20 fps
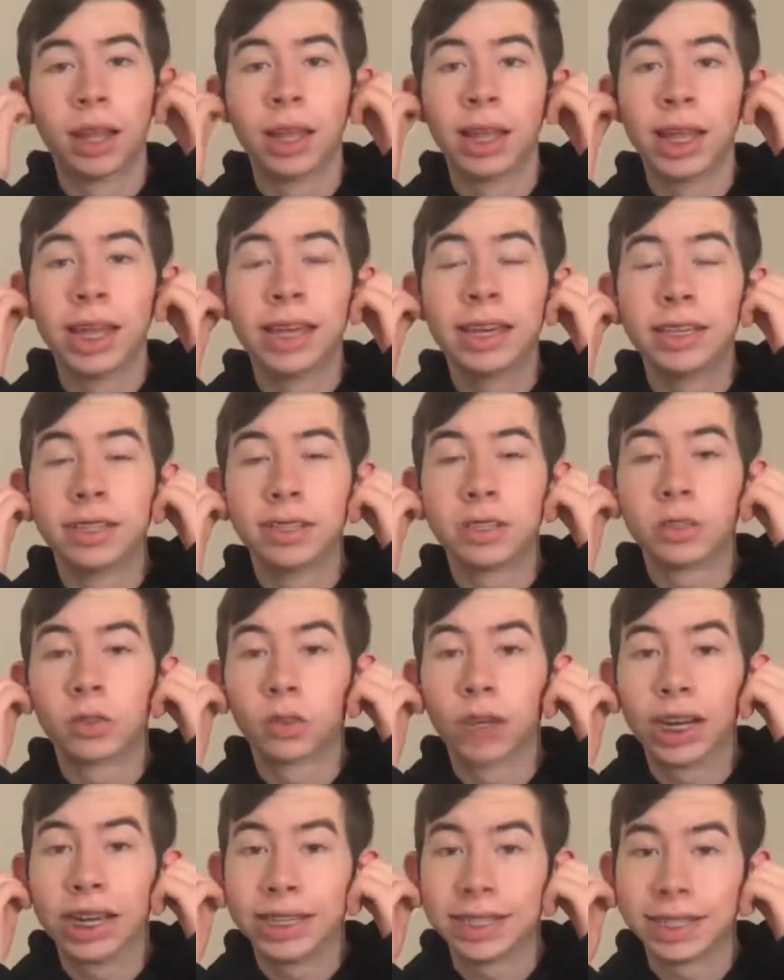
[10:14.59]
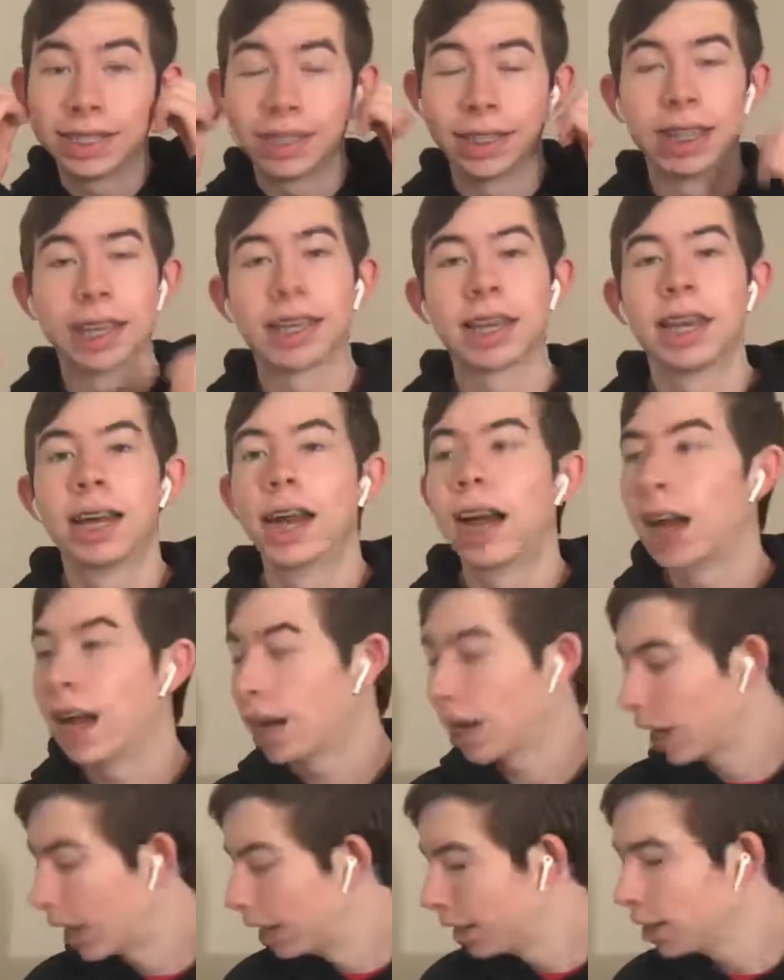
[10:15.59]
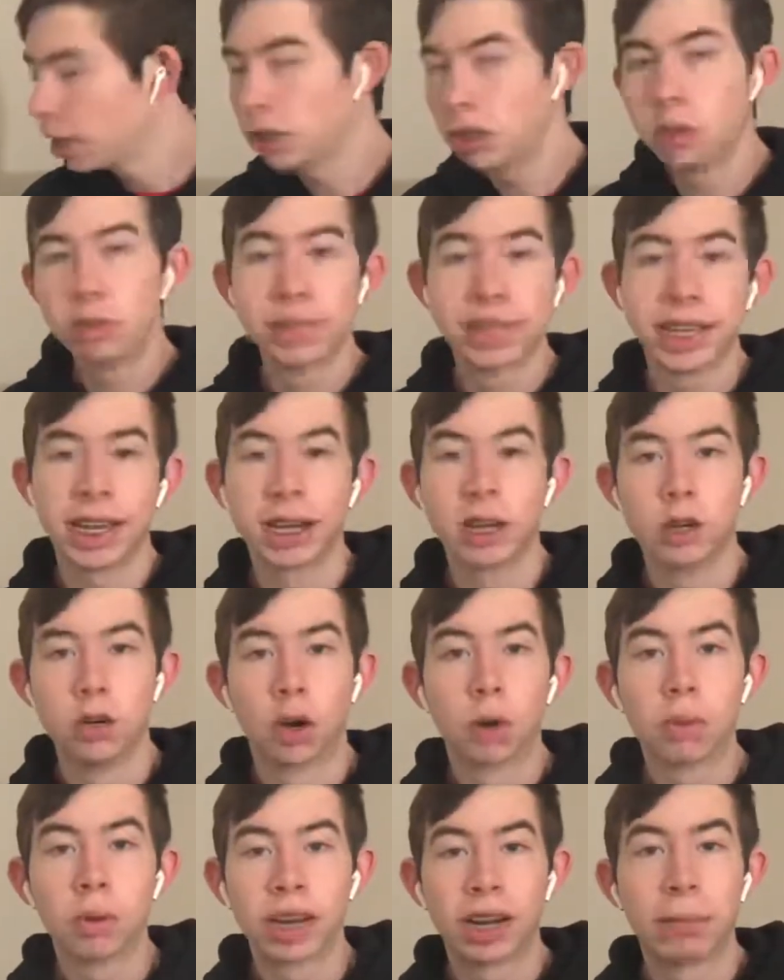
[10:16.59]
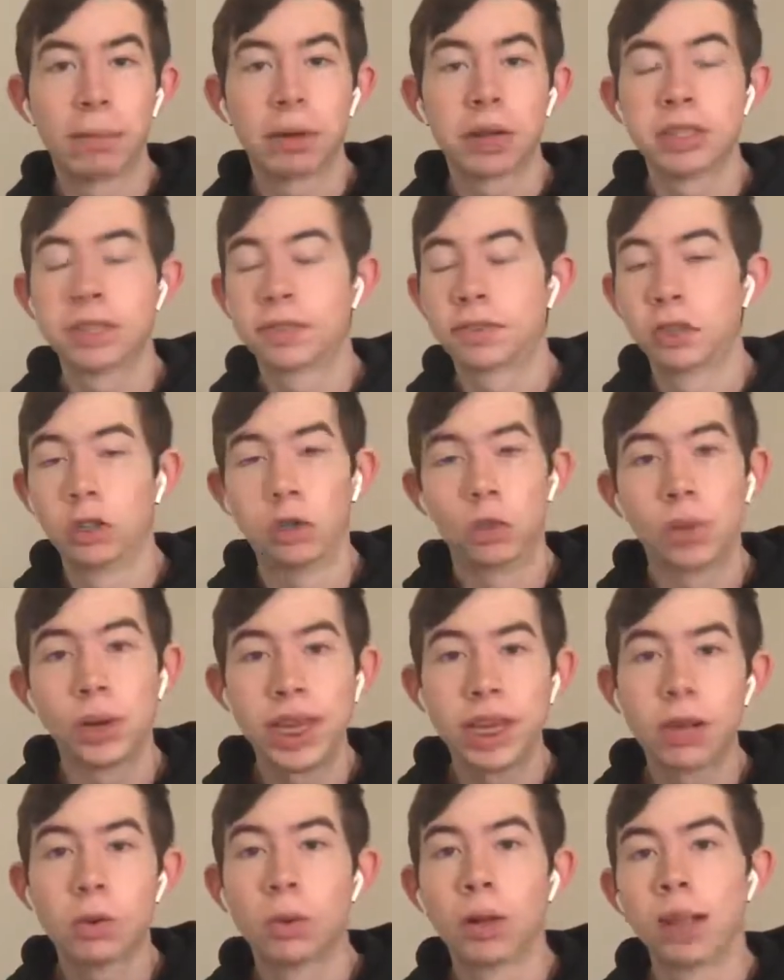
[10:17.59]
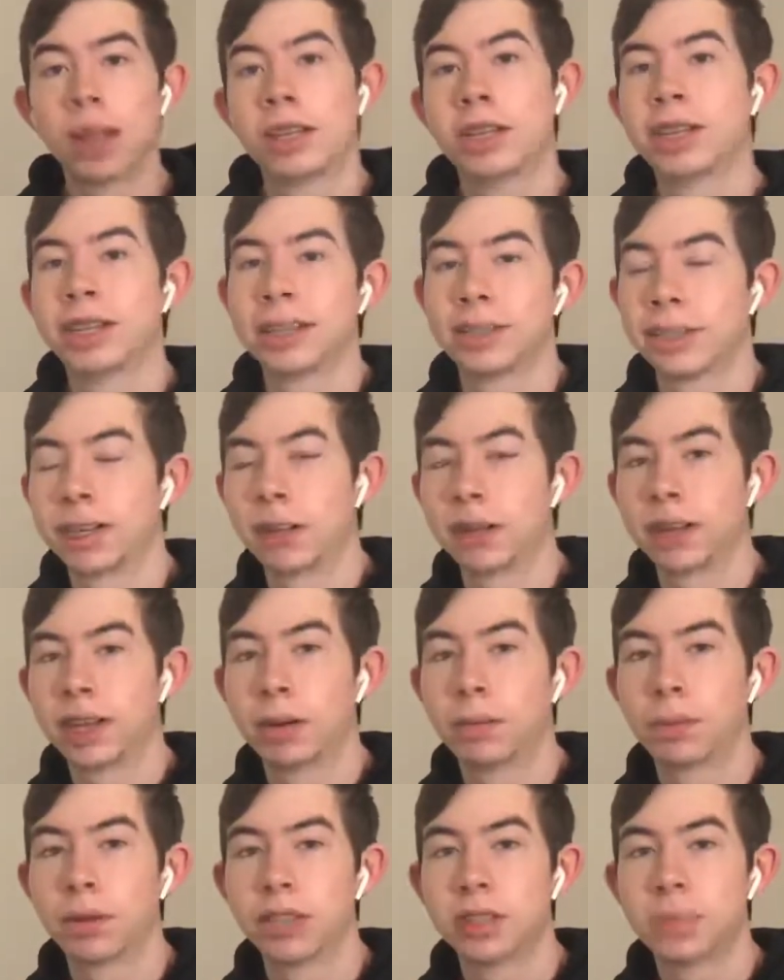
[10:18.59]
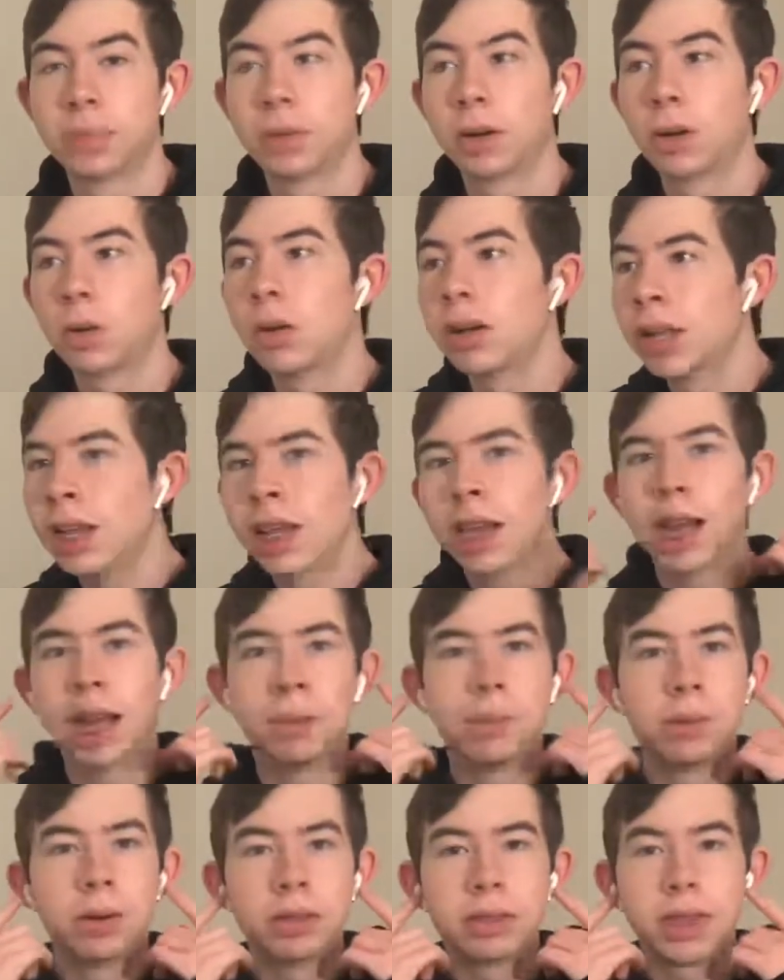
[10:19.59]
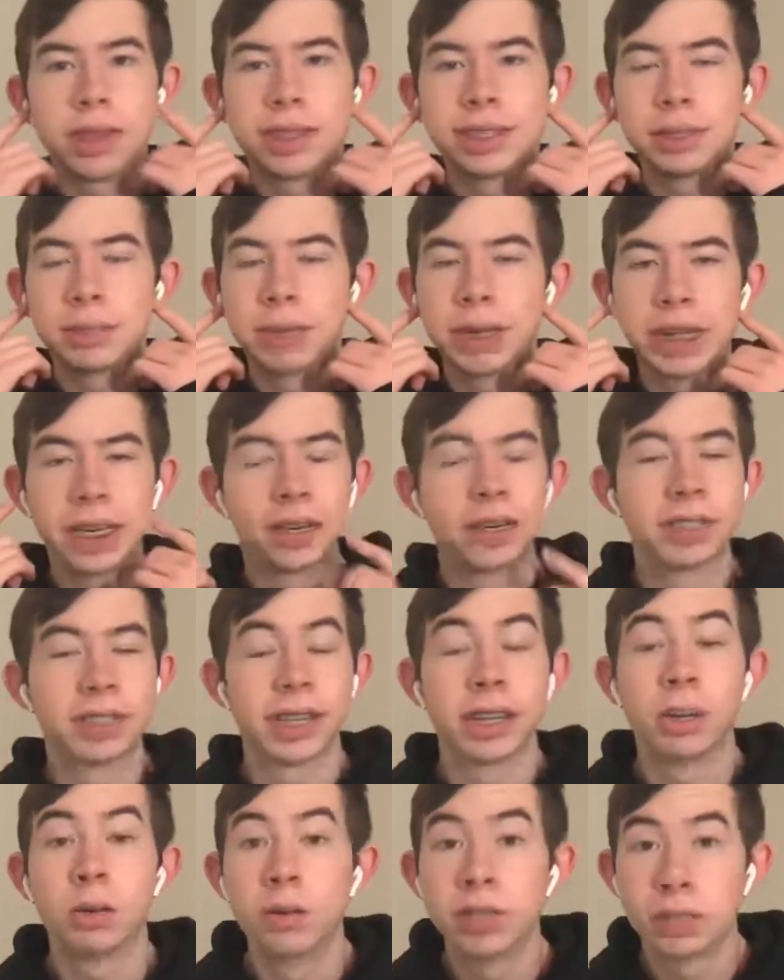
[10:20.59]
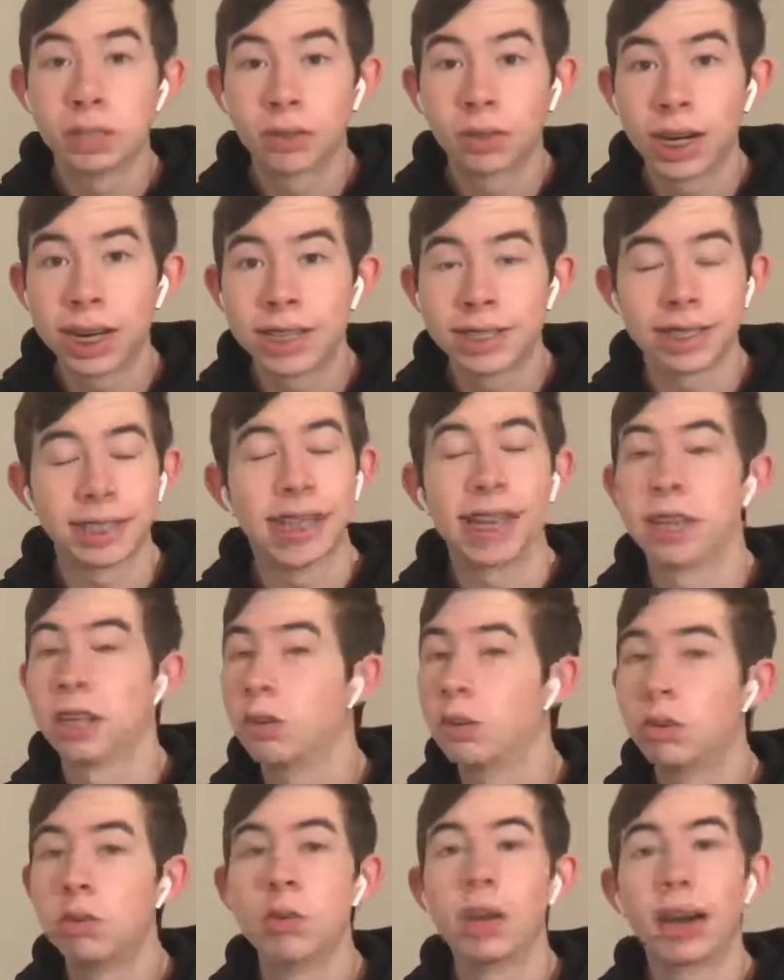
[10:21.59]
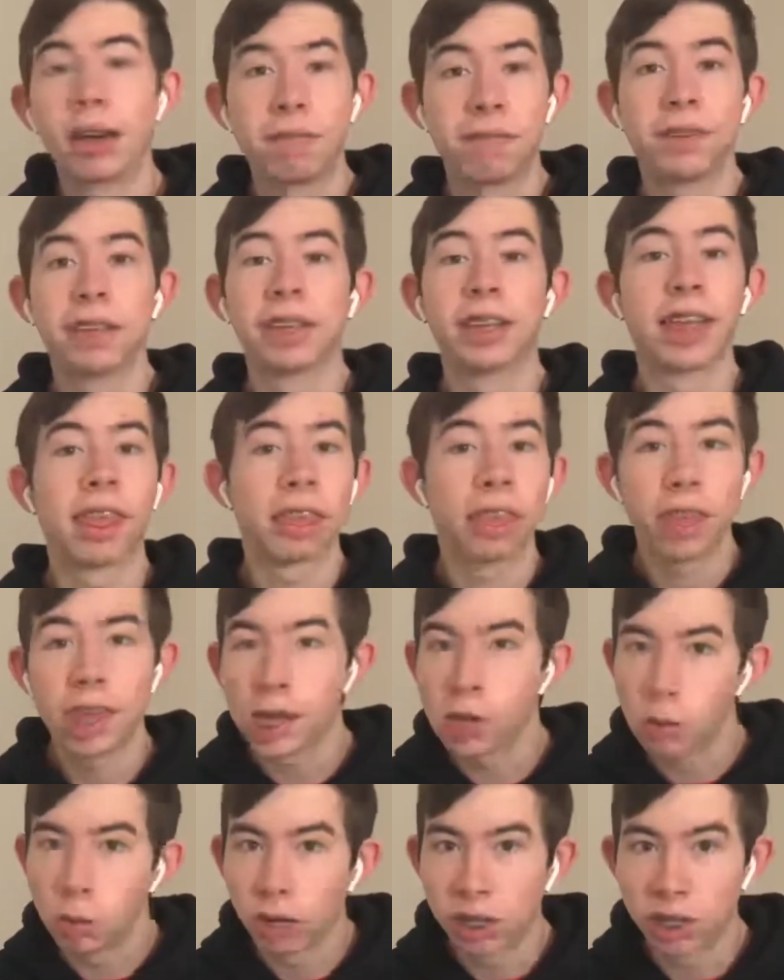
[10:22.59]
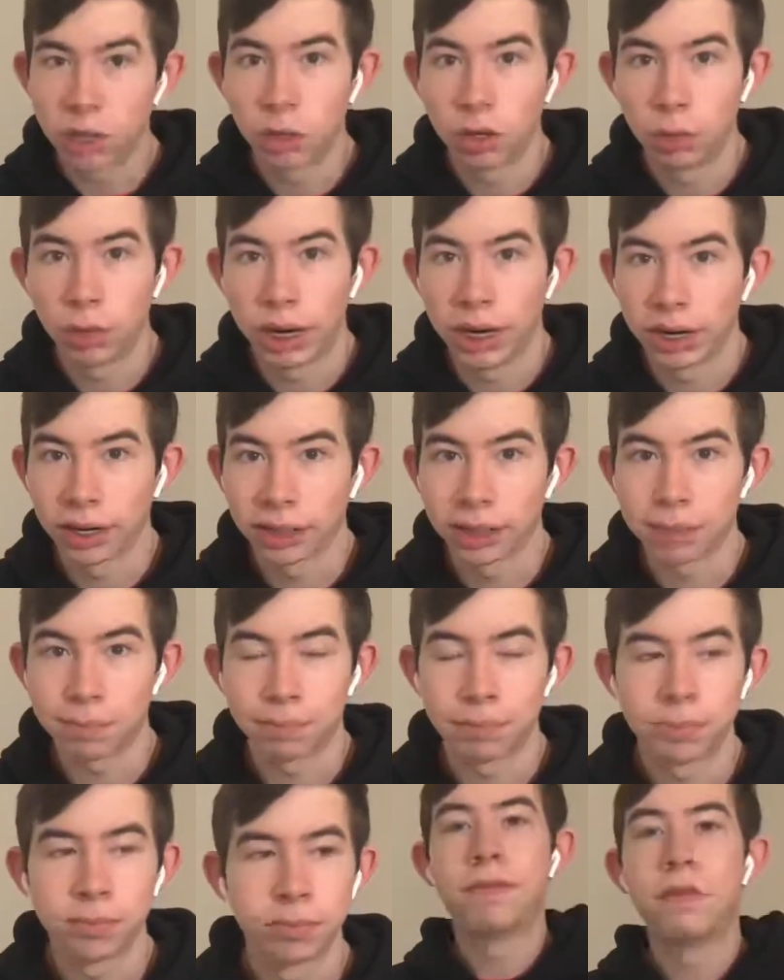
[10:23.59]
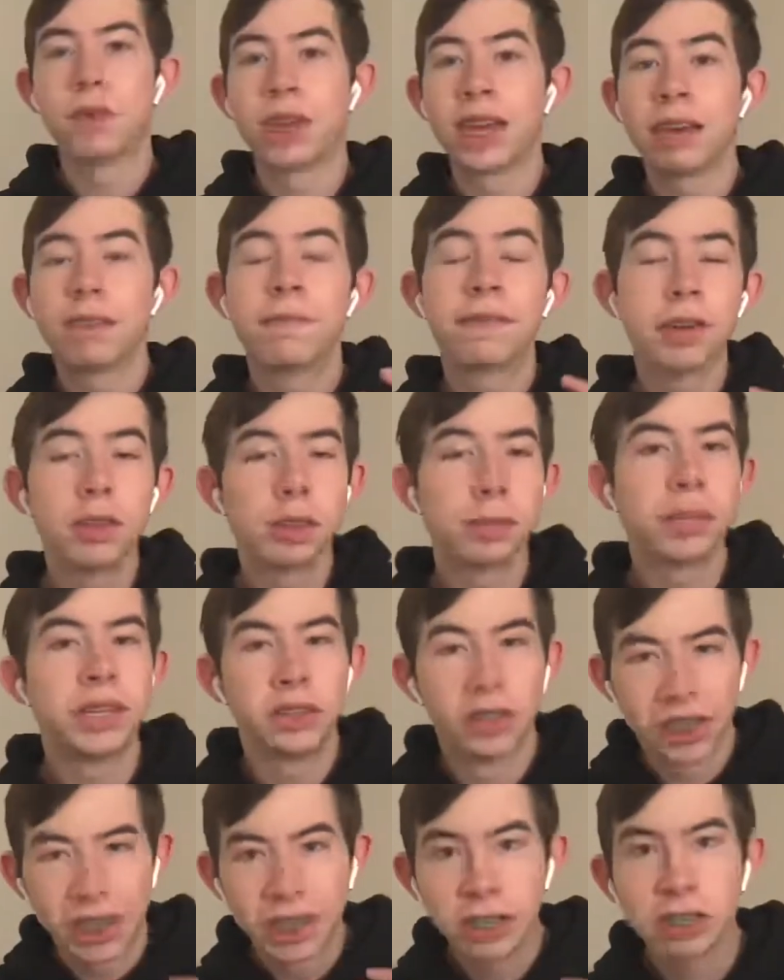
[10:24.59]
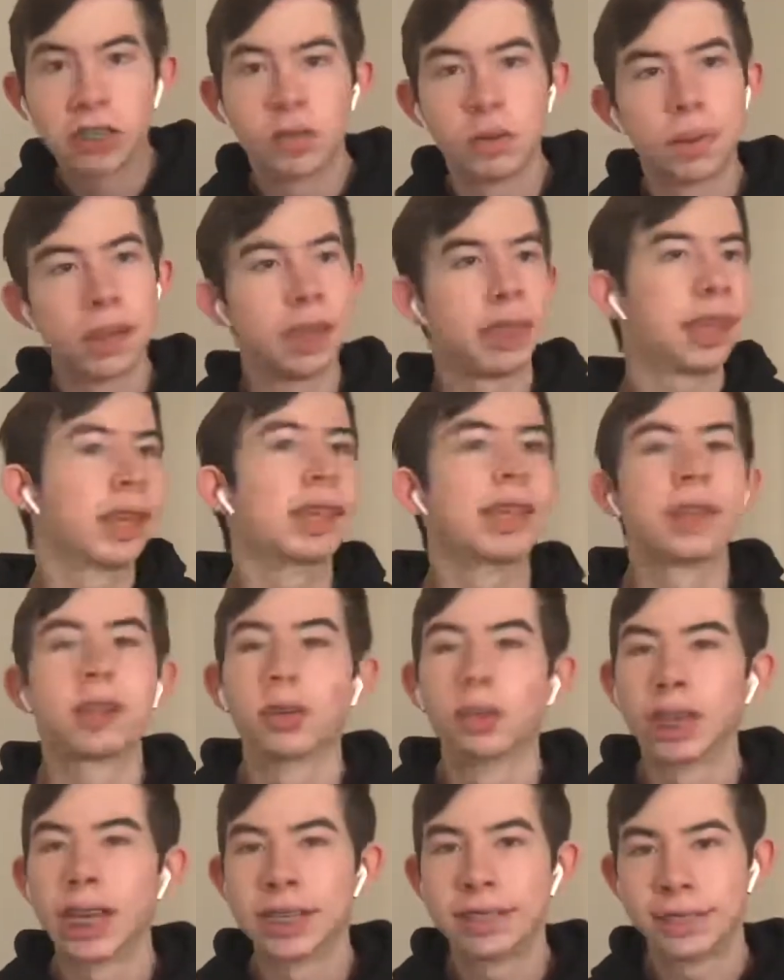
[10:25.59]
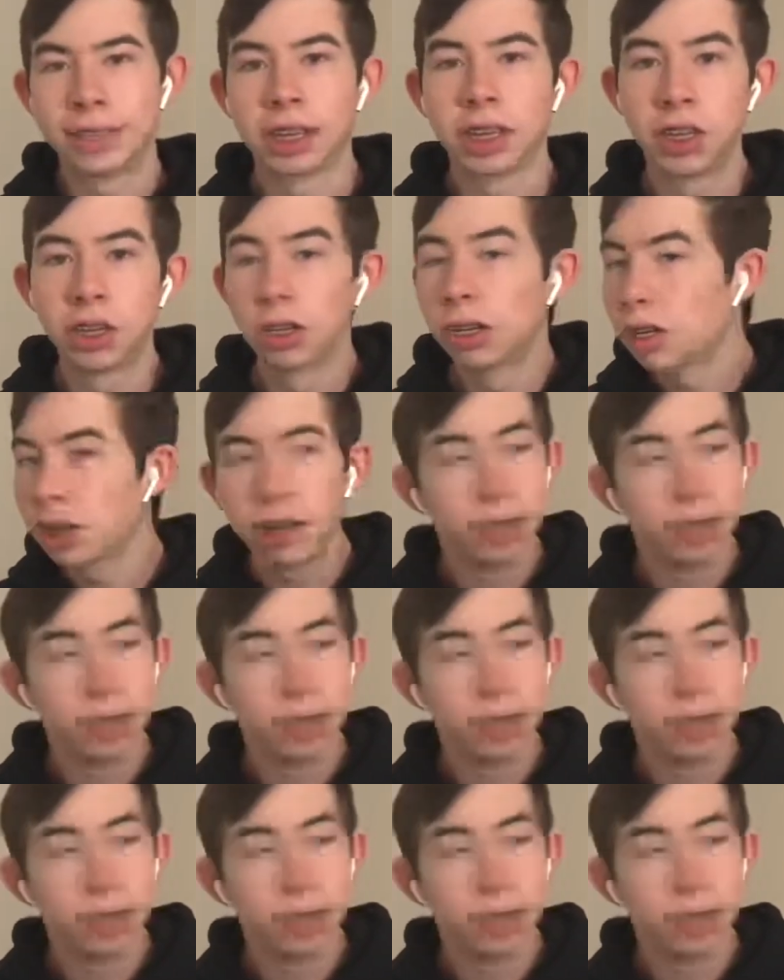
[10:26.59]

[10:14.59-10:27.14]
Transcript: it is crazy. Like, I didn't use the normal AirPods for a week while I tested out the AirPods Pro. I put these in my ears and it was crazy. Like, you do not feel a thing while you were wearing them. If you can't feel them in your ears, you might think that they're less secure.